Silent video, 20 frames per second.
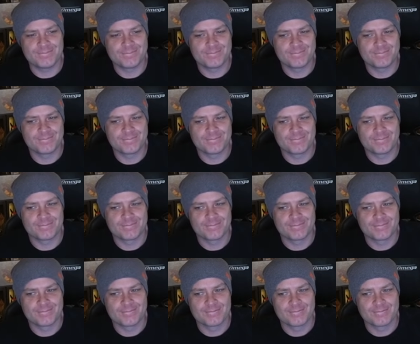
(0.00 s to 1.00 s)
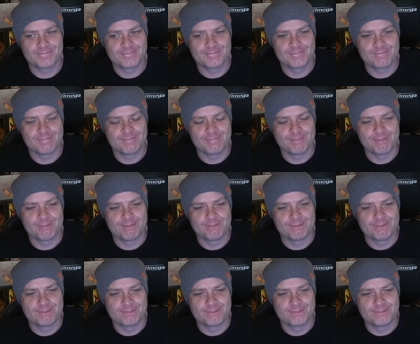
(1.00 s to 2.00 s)

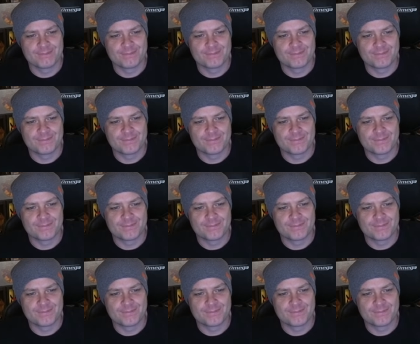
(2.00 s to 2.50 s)
No one is speaking in this clip.